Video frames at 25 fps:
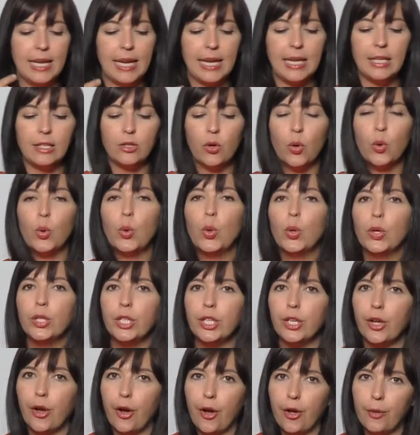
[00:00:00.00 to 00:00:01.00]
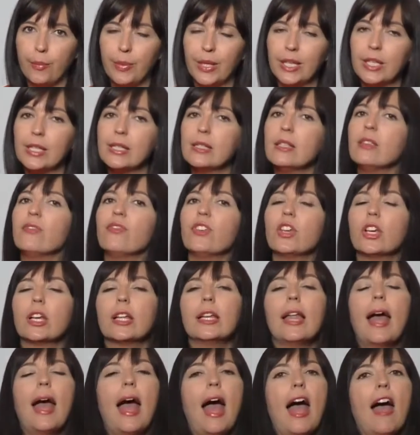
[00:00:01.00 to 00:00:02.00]
need audio? Because if you're
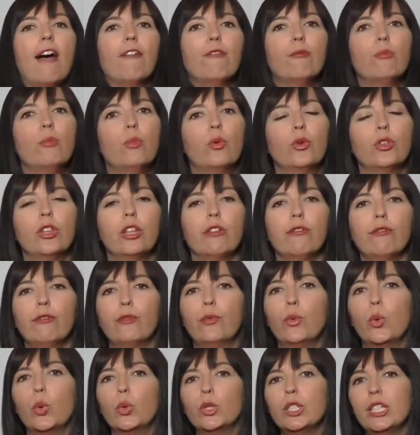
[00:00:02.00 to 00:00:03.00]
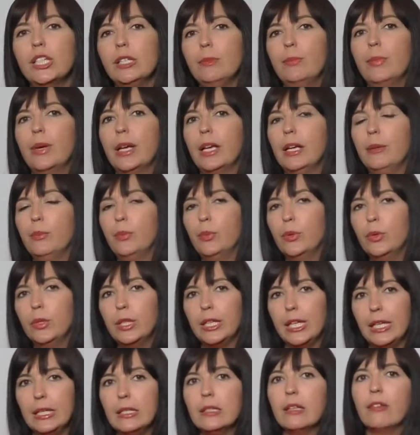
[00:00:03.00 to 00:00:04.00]
going to have more than 40 people
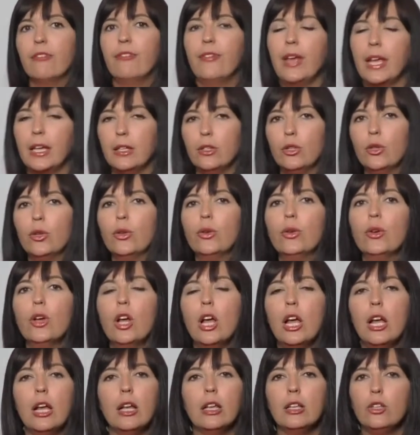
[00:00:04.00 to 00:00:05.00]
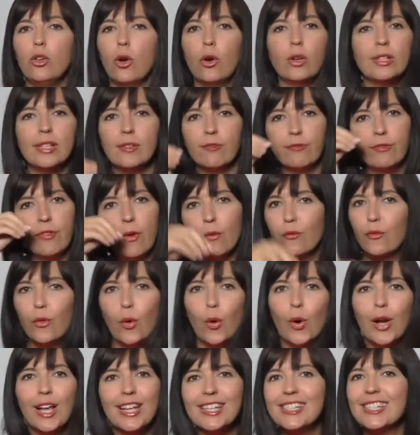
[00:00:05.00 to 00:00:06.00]
in the venue, your
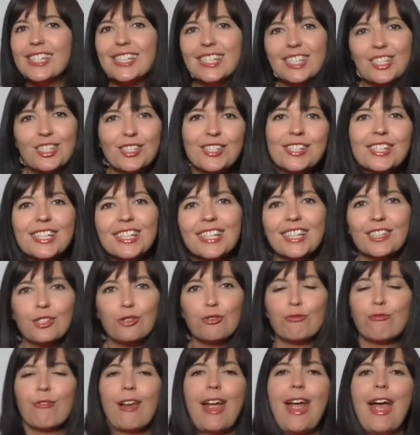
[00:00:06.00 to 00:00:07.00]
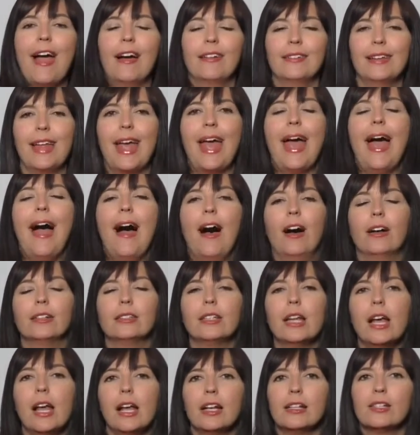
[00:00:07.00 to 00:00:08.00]
voice is just going to drown
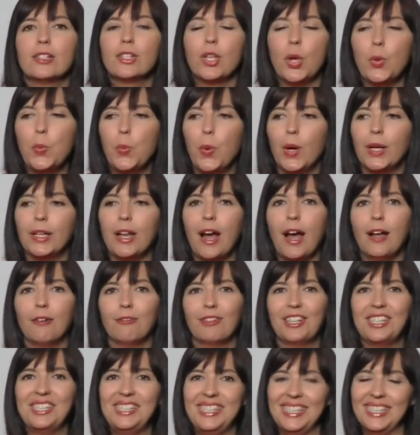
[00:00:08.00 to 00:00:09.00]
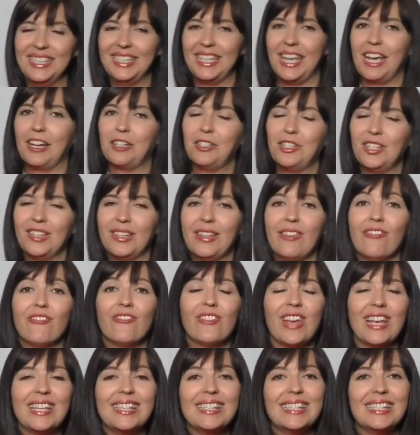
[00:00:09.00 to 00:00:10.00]
out. So what I recently actually
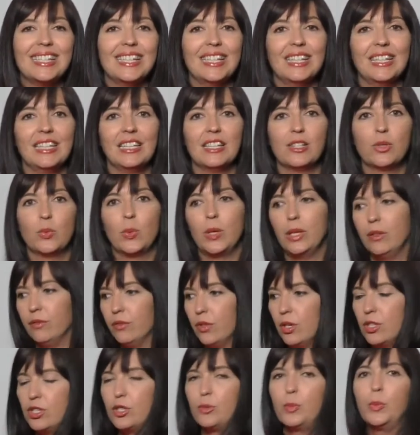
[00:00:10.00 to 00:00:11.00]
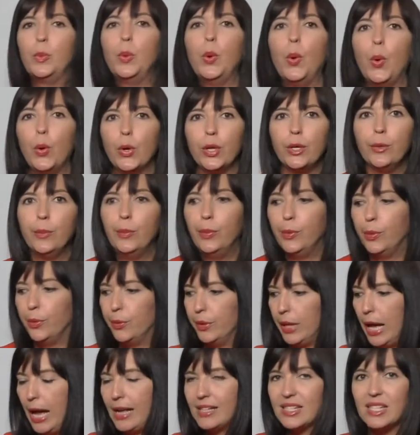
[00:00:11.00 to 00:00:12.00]
invested in is one of those
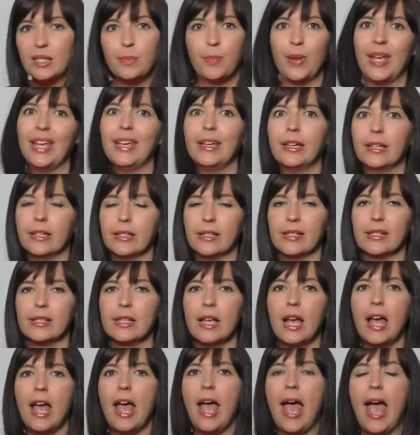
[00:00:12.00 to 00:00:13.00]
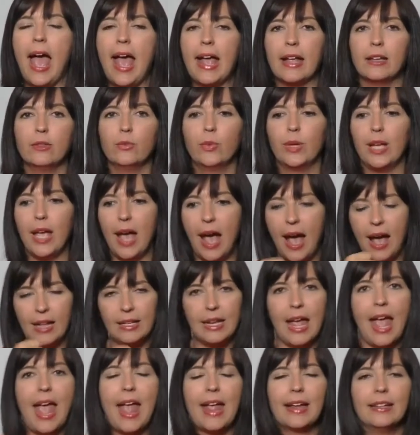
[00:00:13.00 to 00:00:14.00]
portable speakers, and we had
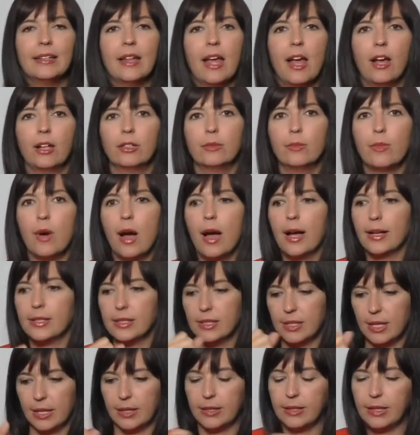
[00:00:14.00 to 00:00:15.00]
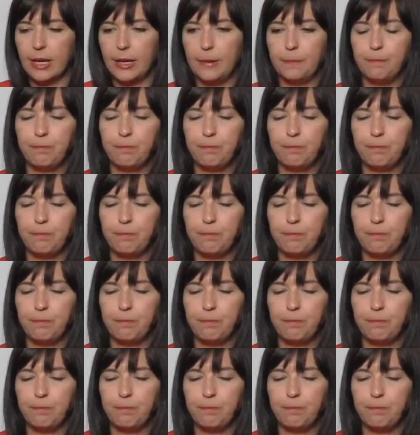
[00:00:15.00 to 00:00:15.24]
handheld mics, like